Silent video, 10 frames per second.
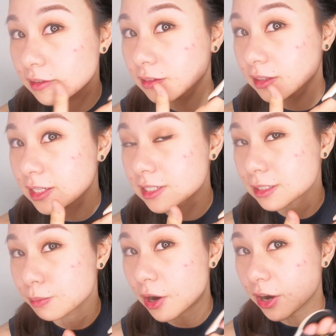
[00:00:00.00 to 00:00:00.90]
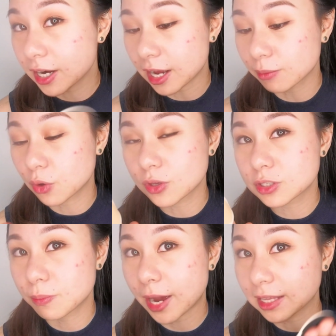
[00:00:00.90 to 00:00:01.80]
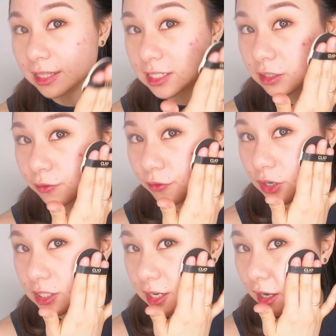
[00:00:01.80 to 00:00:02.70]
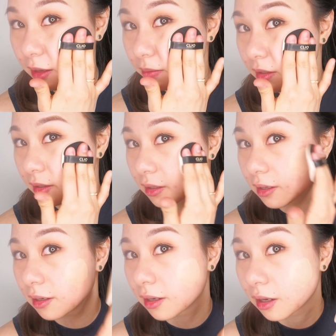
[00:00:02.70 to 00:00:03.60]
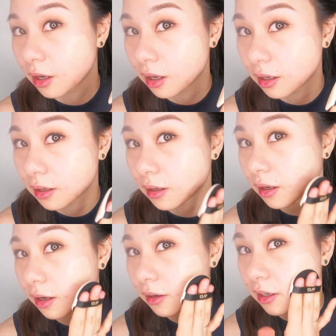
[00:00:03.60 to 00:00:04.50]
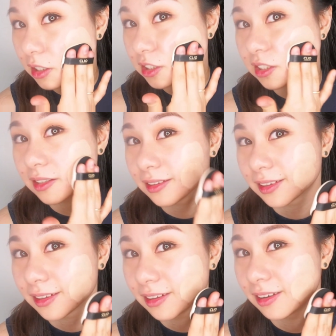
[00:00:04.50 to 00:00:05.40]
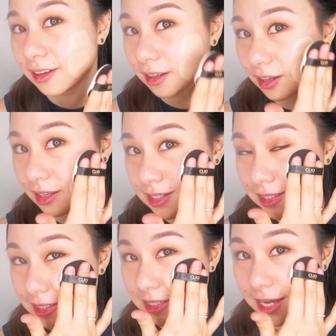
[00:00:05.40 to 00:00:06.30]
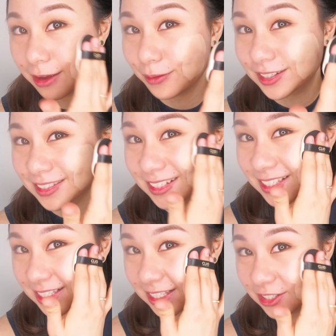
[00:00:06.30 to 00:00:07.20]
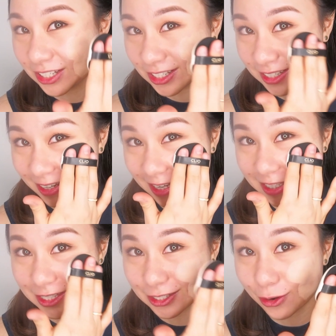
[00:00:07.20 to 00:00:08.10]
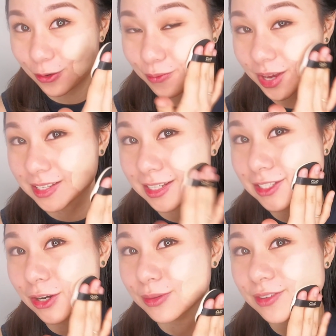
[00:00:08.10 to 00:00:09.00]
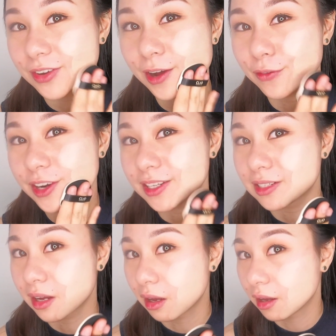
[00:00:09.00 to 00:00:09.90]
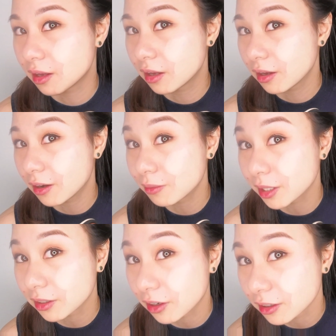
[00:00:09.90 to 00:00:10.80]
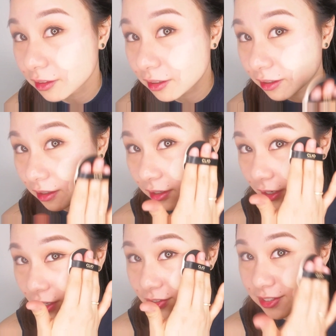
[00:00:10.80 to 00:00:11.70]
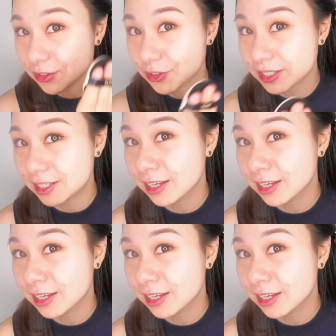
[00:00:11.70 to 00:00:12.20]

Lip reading: This part, I'm going to pat this the first time. Oh gosh, it's the same as the Conceal cushion. It's so amazing in terms of coverage. Oh my god, can you still see?